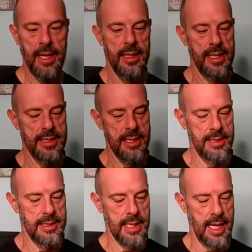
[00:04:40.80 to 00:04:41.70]
This
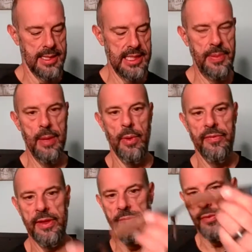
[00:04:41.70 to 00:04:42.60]
is CPM
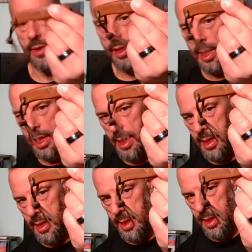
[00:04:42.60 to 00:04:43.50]
154.
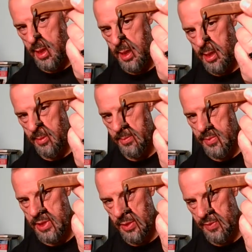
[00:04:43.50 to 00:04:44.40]

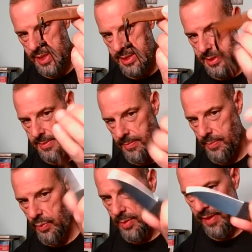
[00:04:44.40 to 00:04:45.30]
So this is
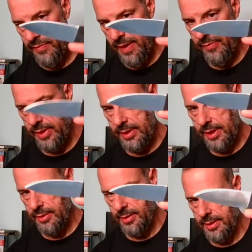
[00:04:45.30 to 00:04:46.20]
one of my favorite
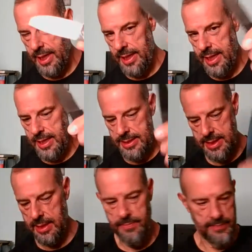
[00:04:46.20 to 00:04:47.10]
little
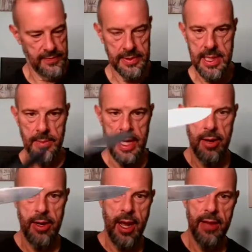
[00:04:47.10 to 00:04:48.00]
EDC full-time
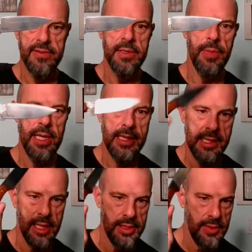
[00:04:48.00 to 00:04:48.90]
carry knives, but he's
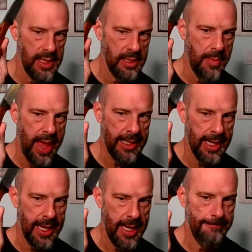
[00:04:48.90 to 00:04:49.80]
going to do these in Magna
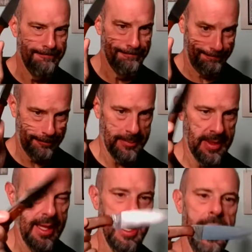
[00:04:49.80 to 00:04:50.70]
Cut.
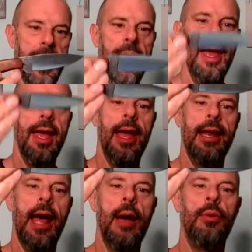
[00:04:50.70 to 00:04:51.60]

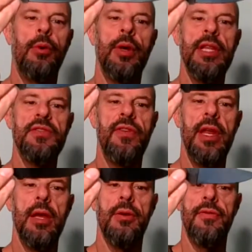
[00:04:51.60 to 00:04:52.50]
And I will, when this
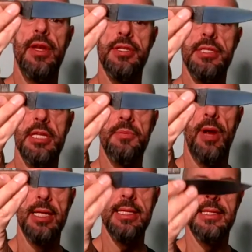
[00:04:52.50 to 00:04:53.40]
video finishes its
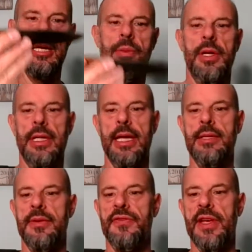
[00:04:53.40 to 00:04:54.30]
processing, I'll put a link
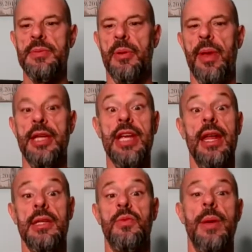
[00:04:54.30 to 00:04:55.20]
to his Facebook page
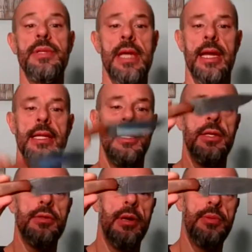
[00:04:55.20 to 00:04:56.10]
and his website in the
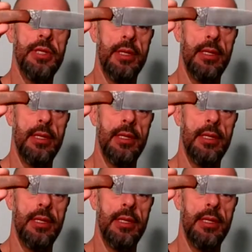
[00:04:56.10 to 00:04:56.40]
description.